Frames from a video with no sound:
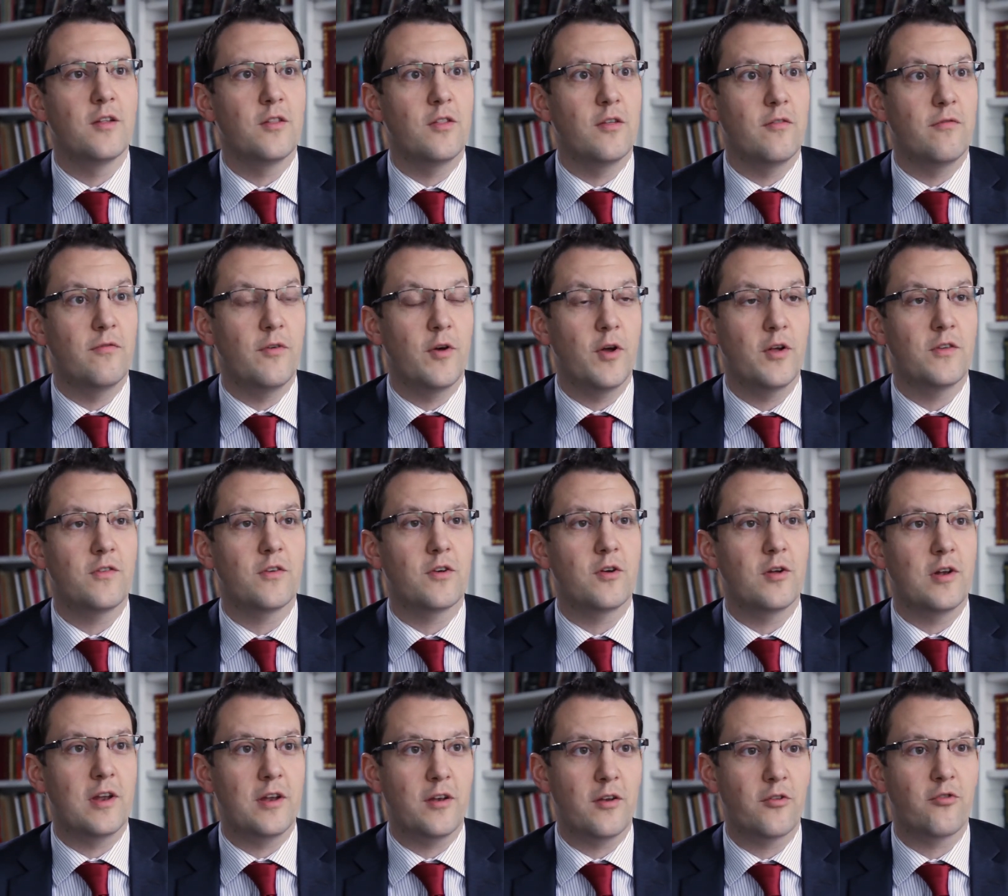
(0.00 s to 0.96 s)

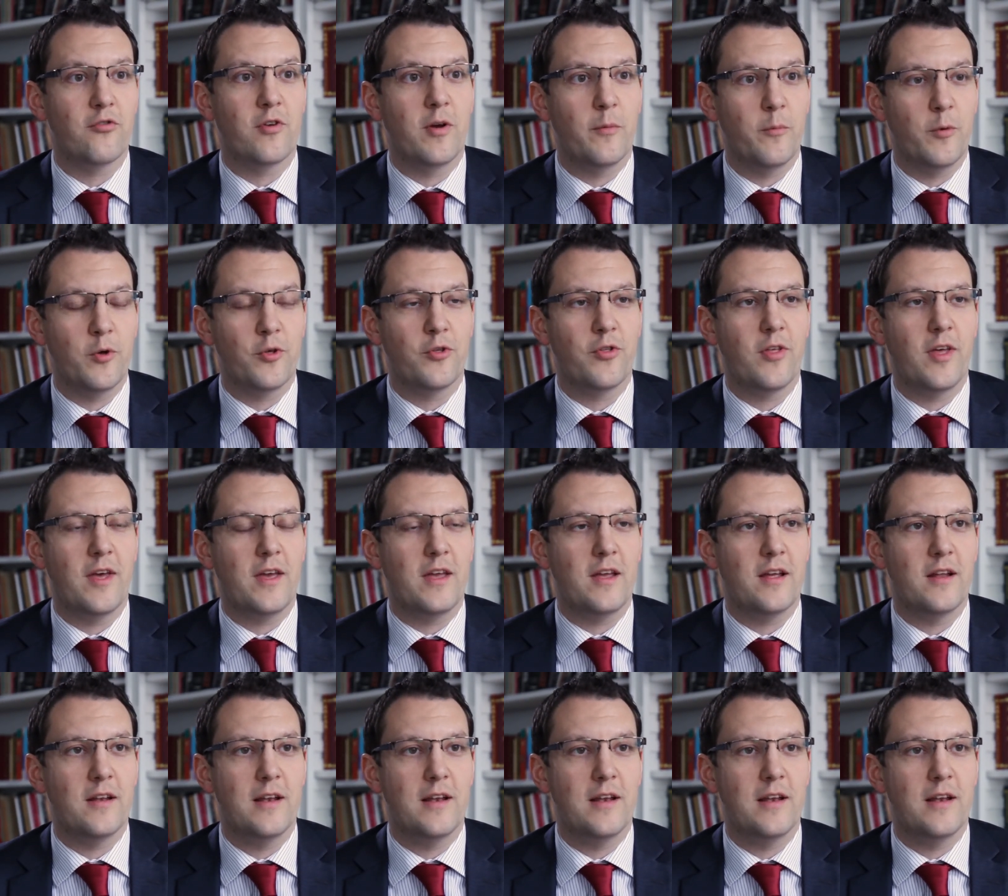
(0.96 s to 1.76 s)
vertical industry in which they